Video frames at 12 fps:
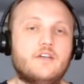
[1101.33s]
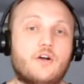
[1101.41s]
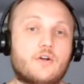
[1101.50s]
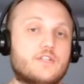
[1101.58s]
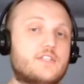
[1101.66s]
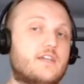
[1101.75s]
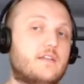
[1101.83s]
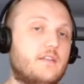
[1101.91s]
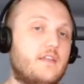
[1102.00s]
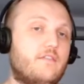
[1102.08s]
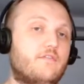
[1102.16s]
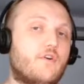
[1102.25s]
are
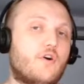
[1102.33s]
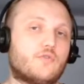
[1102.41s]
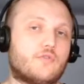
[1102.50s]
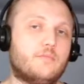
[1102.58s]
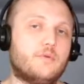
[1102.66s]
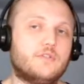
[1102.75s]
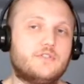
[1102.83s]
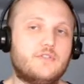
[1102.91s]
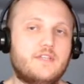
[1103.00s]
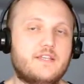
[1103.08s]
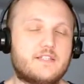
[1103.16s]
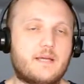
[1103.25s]
suddenly vulnerable to
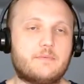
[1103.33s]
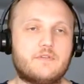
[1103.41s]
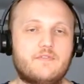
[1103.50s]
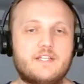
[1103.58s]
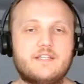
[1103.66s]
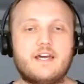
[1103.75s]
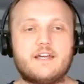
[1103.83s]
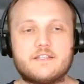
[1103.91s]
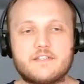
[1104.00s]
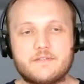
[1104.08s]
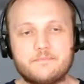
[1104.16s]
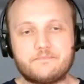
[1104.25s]
these types of
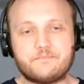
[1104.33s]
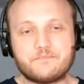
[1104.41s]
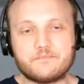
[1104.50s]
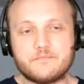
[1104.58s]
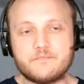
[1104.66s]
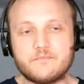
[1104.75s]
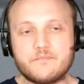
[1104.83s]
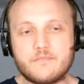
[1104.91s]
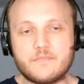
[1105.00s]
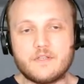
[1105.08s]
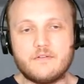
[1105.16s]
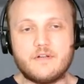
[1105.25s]
attacks,
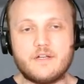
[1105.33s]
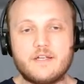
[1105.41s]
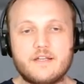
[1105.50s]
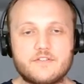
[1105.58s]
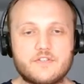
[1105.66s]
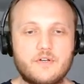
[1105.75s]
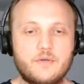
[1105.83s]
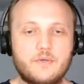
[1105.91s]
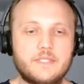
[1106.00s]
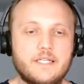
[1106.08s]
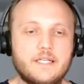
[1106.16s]
right? And so